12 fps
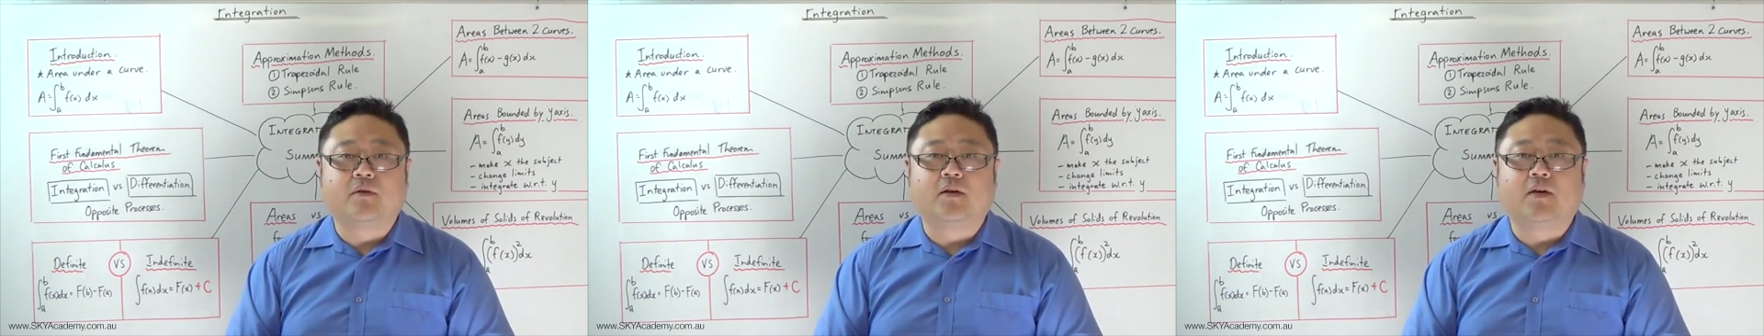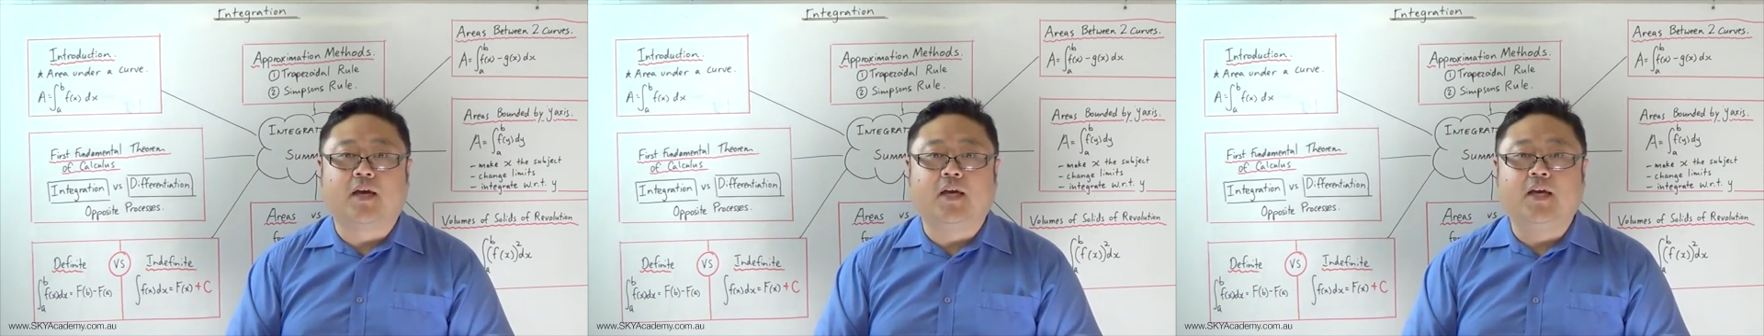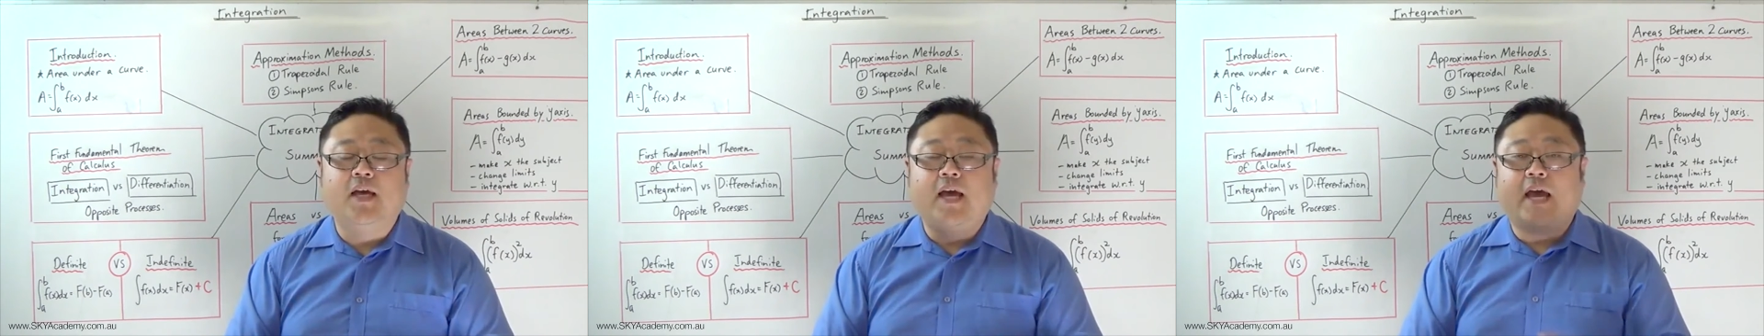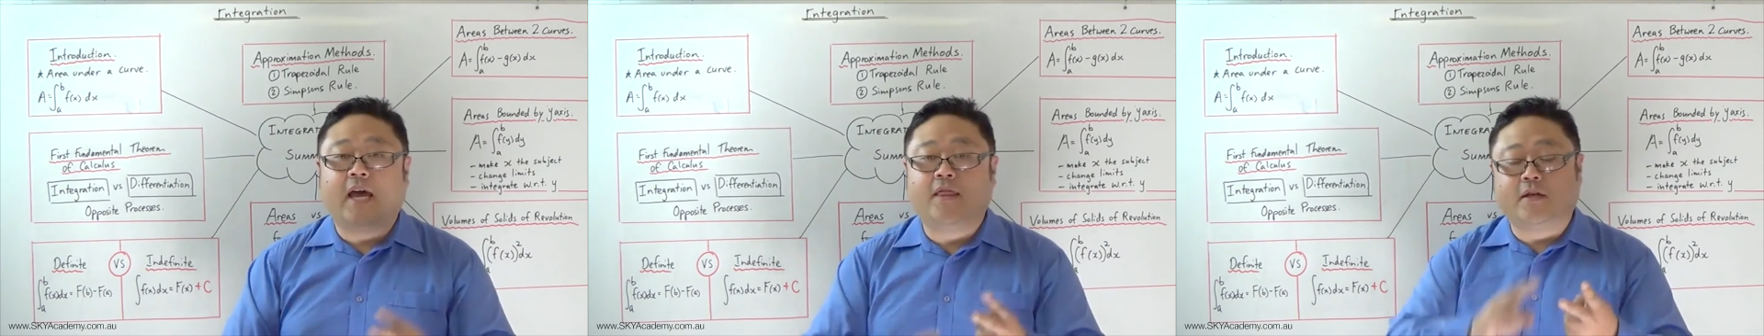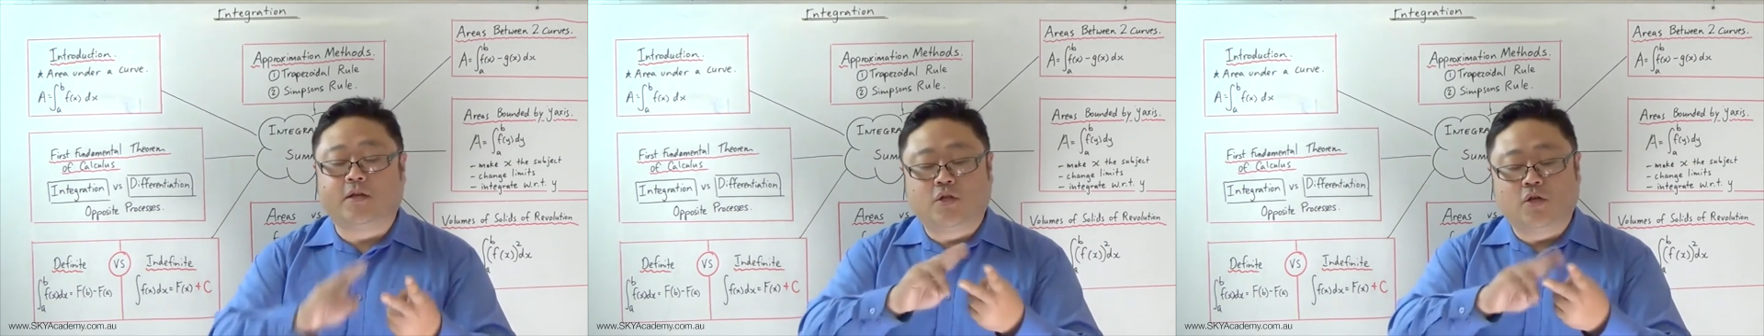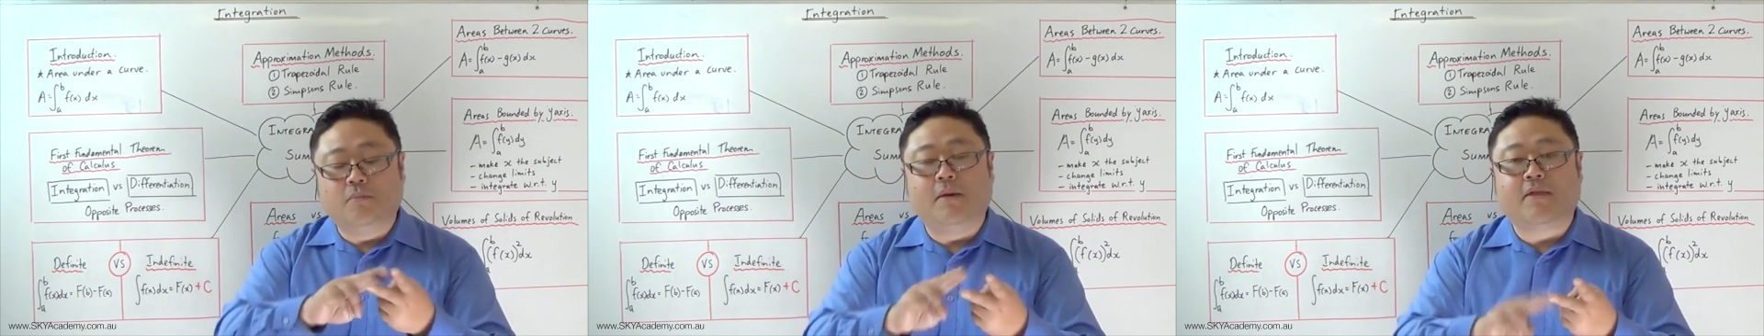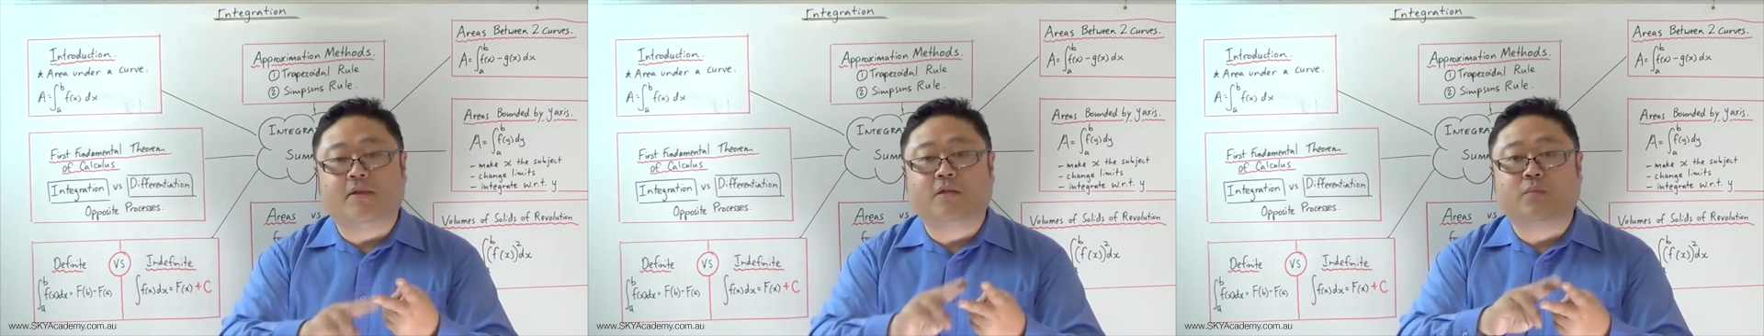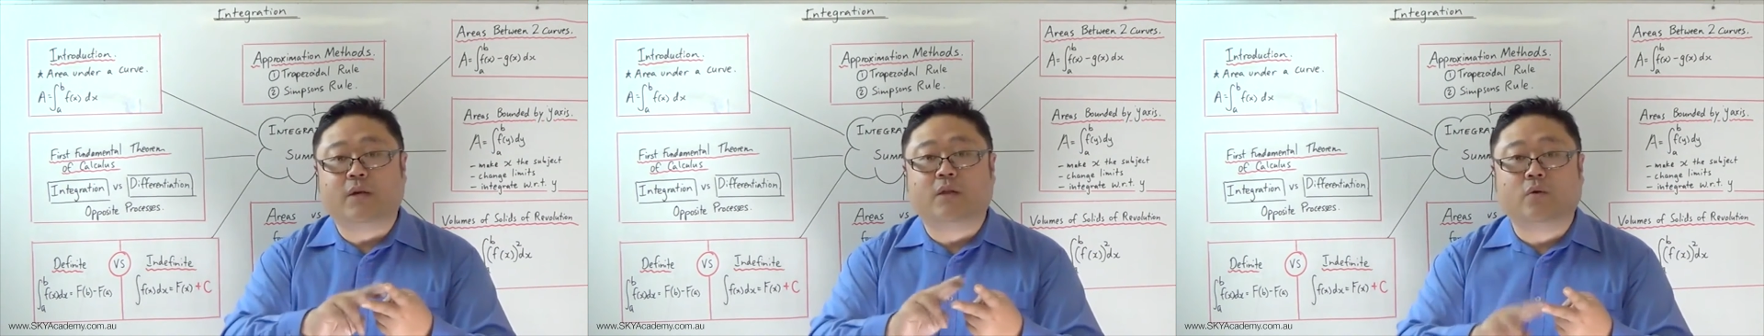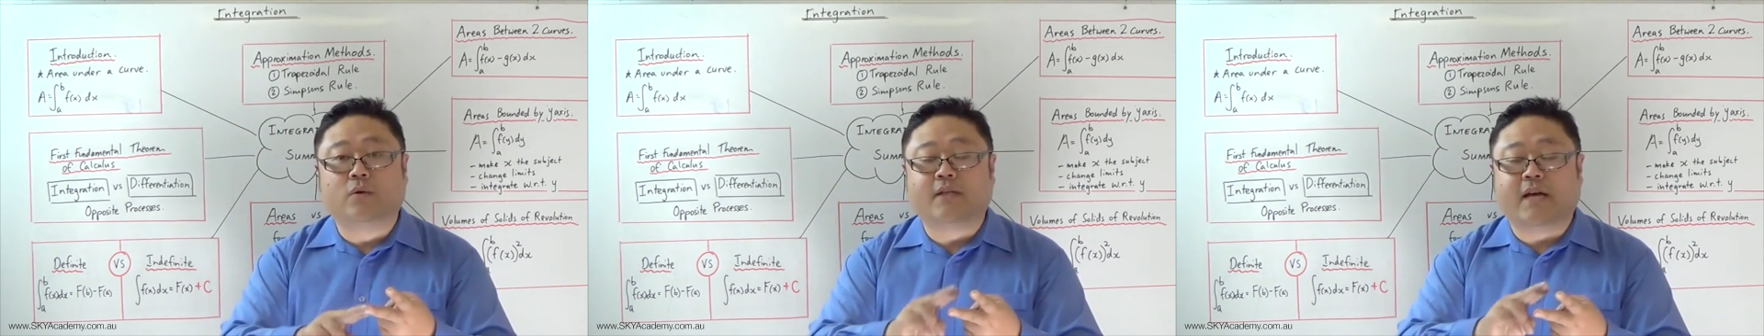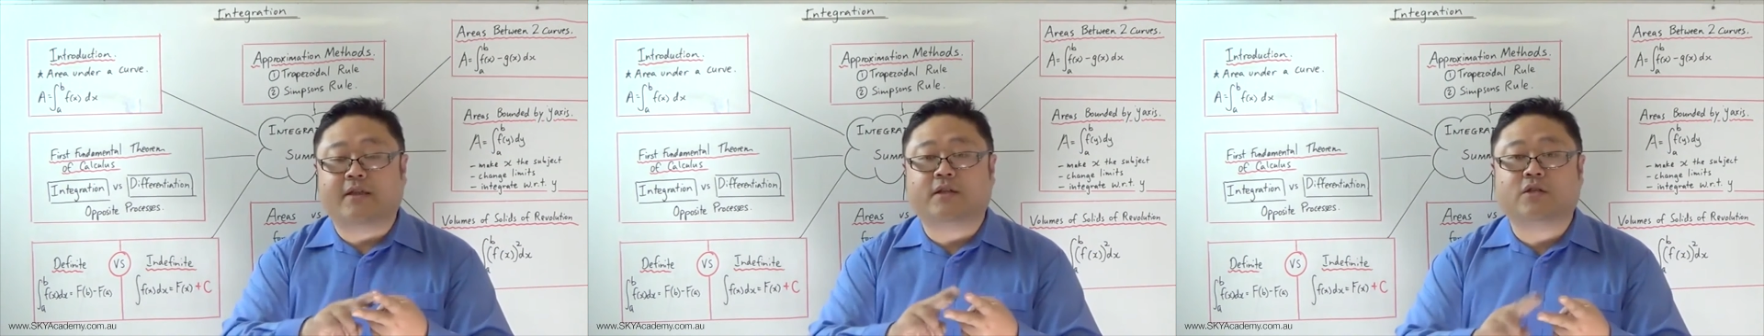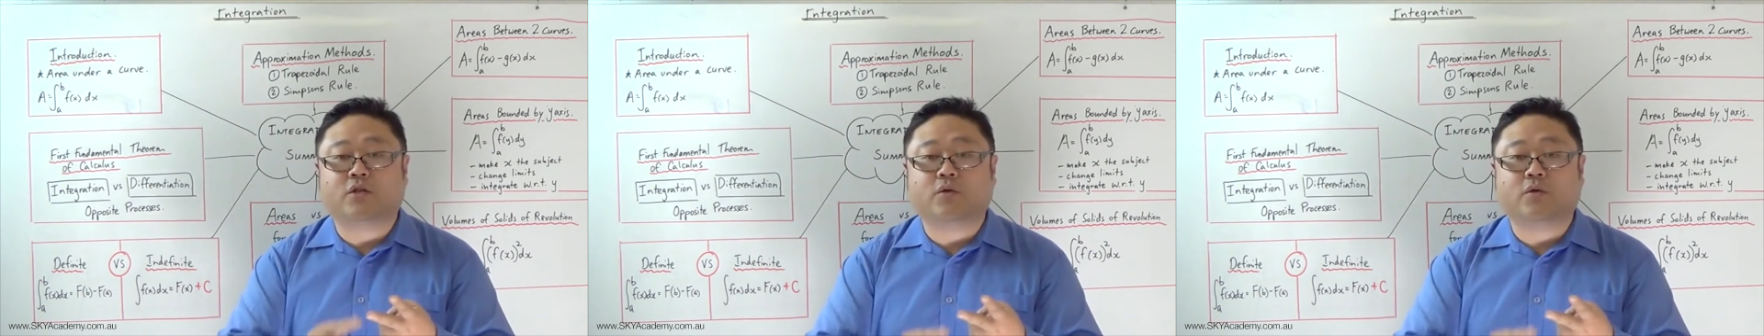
Okay, and the two methods we looked at, the